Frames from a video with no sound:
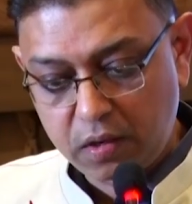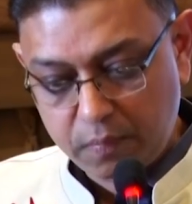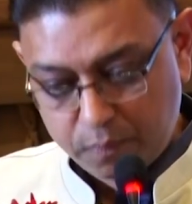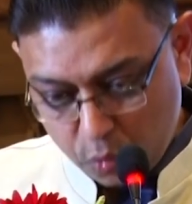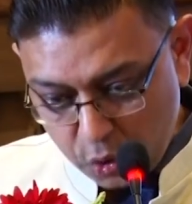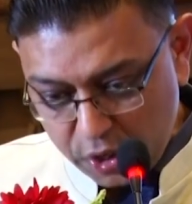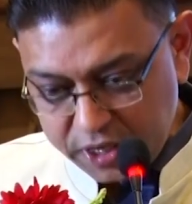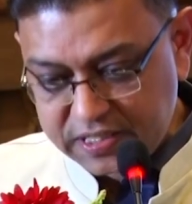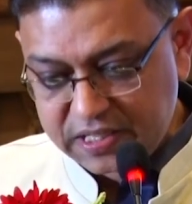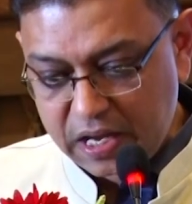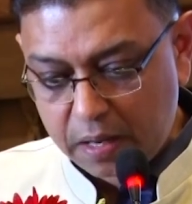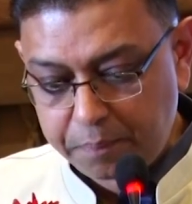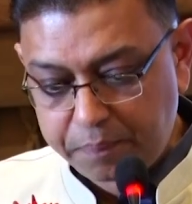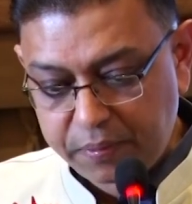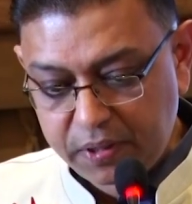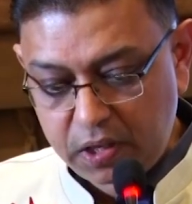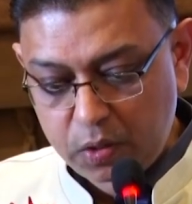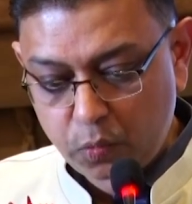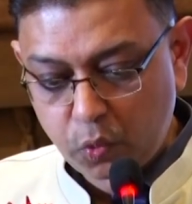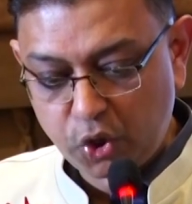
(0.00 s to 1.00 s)
More
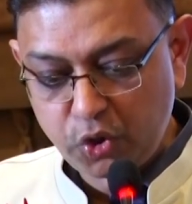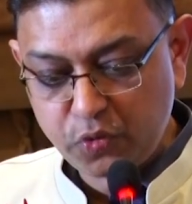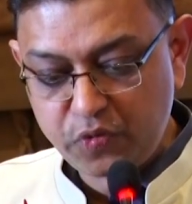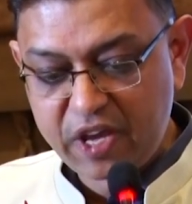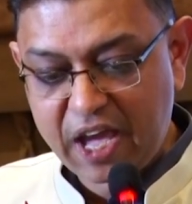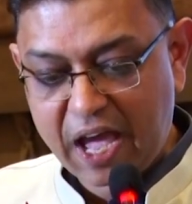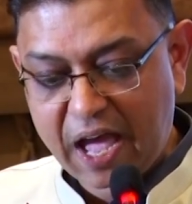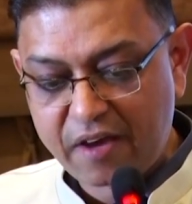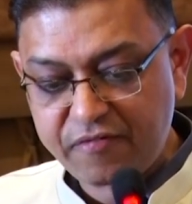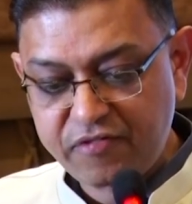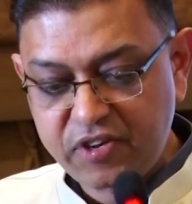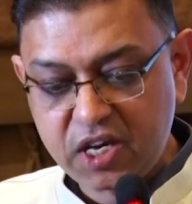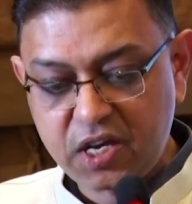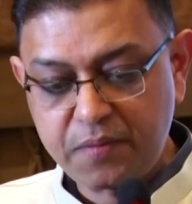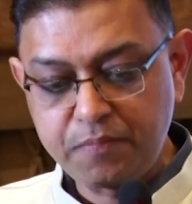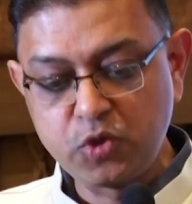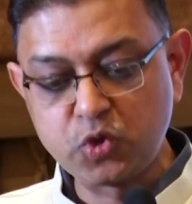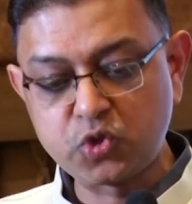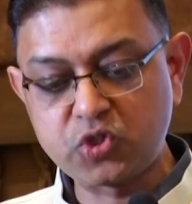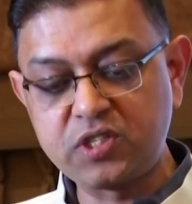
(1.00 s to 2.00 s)
example, what do we have here?
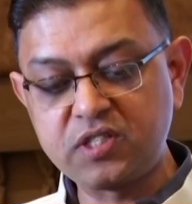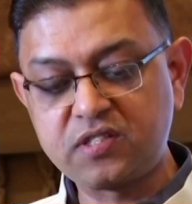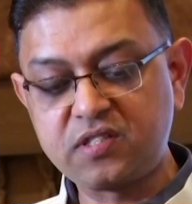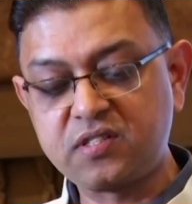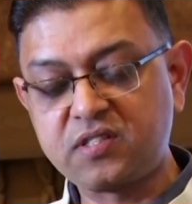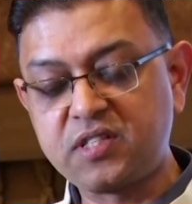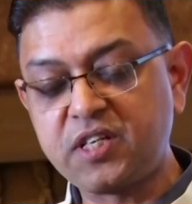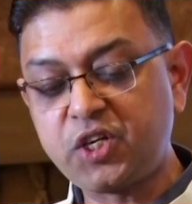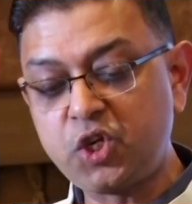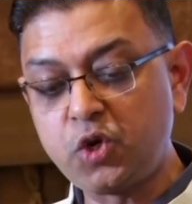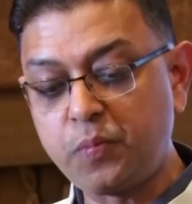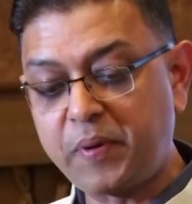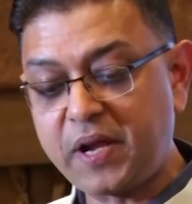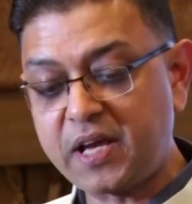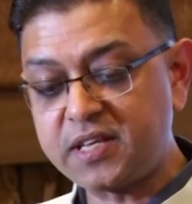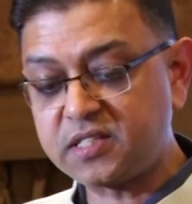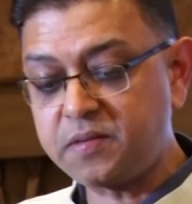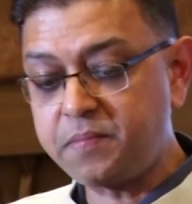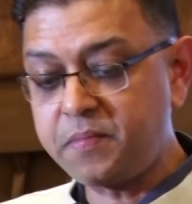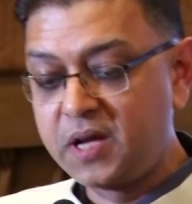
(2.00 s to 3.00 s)
Mucinous cystic
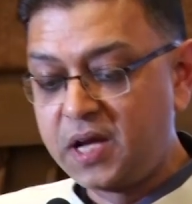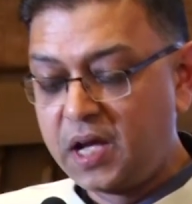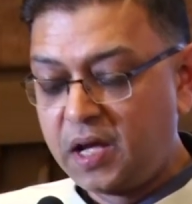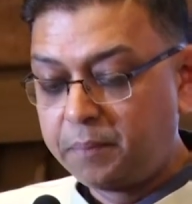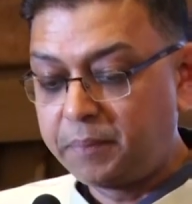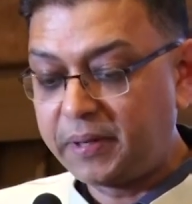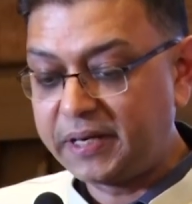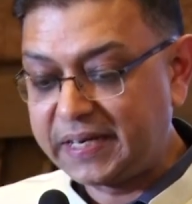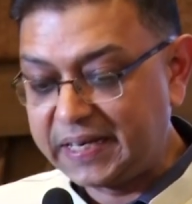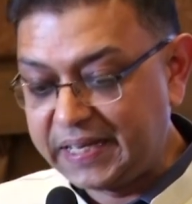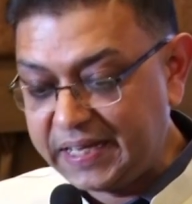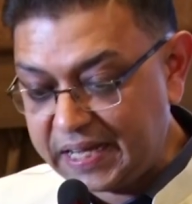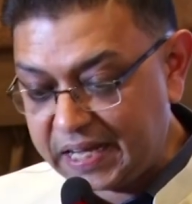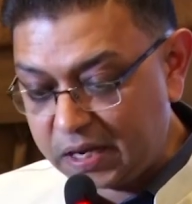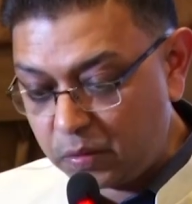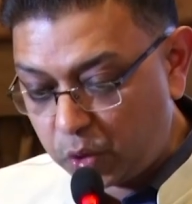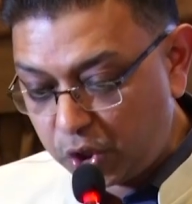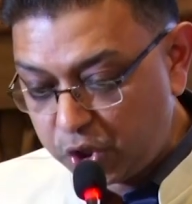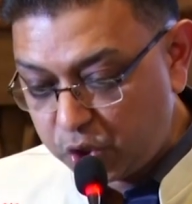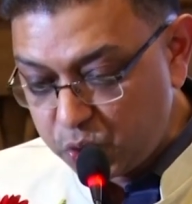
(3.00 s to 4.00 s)
neoplasm. But here
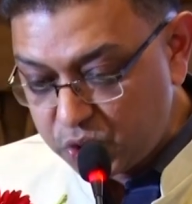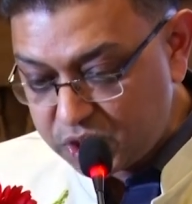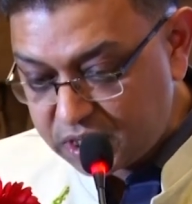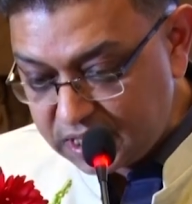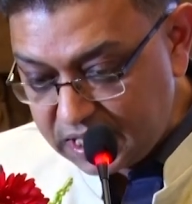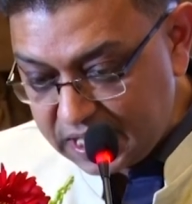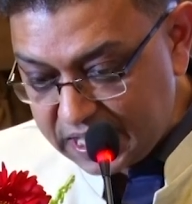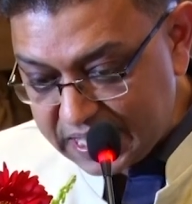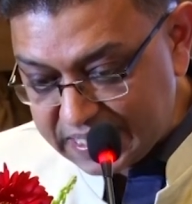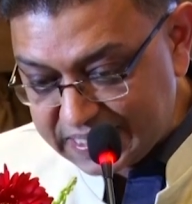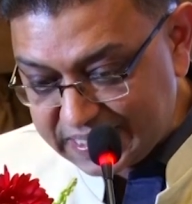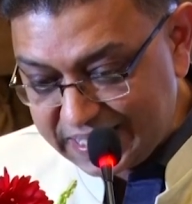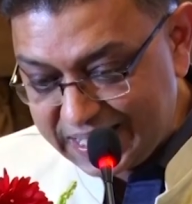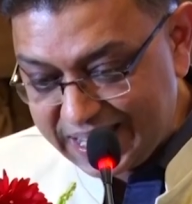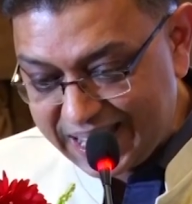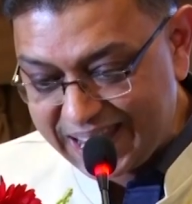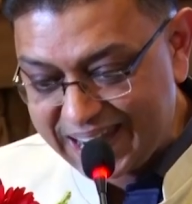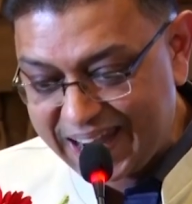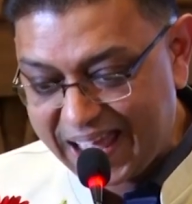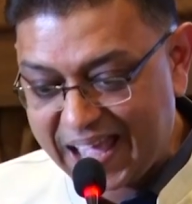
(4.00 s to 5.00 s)
what you see is
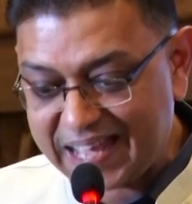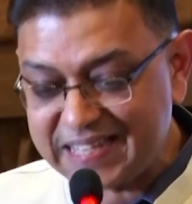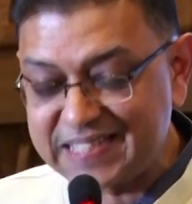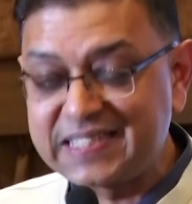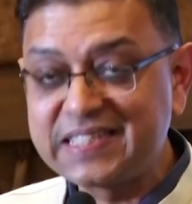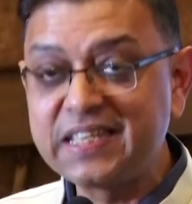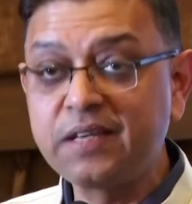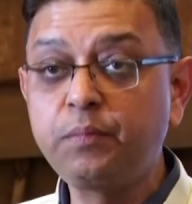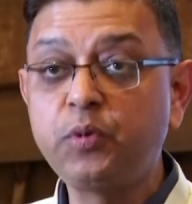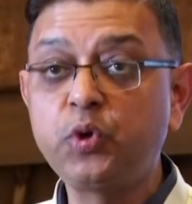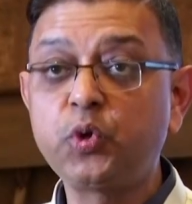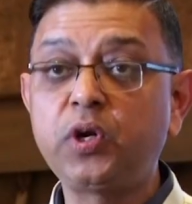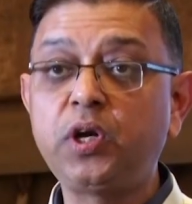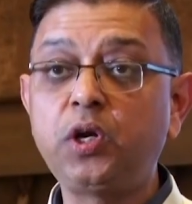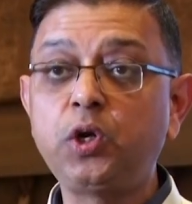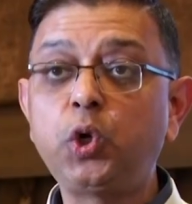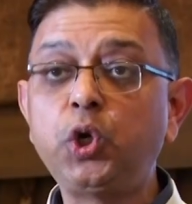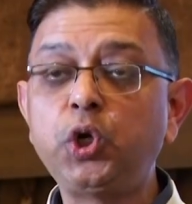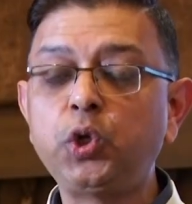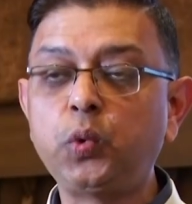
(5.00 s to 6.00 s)
an enhancing mural
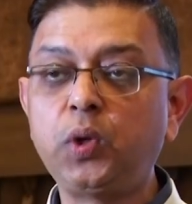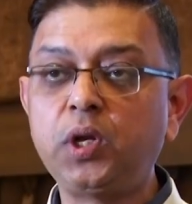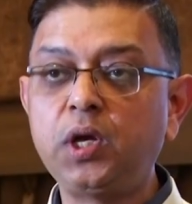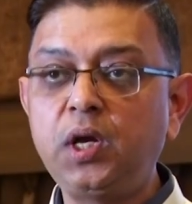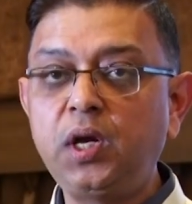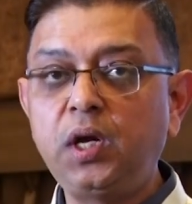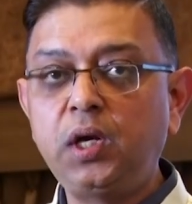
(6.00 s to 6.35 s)
nodule.